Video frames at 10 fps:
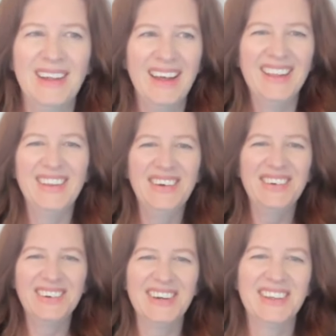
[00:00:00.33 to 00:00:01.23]

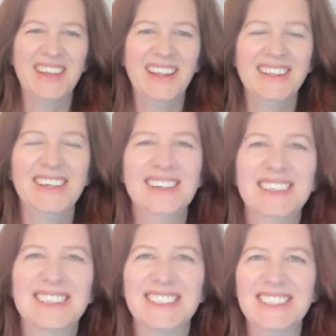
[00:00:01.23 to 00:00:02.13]
Hello, career thought
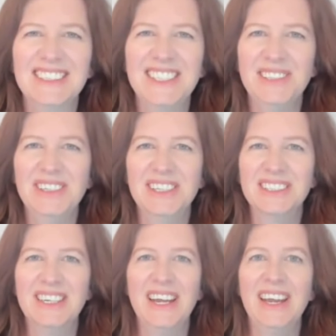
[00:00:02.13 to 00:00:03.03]
leaders. Good to see you here
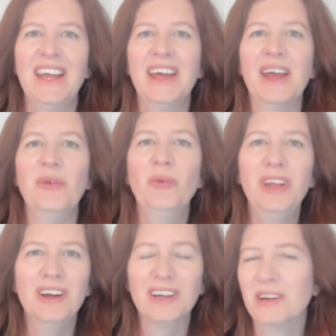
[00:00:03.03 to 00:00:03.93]
today. And
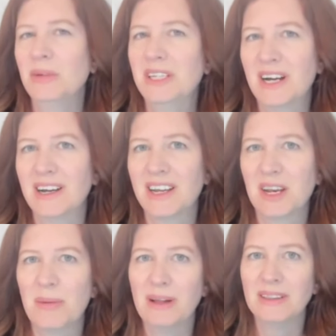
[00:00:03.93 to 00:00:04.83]
we are going to be talking about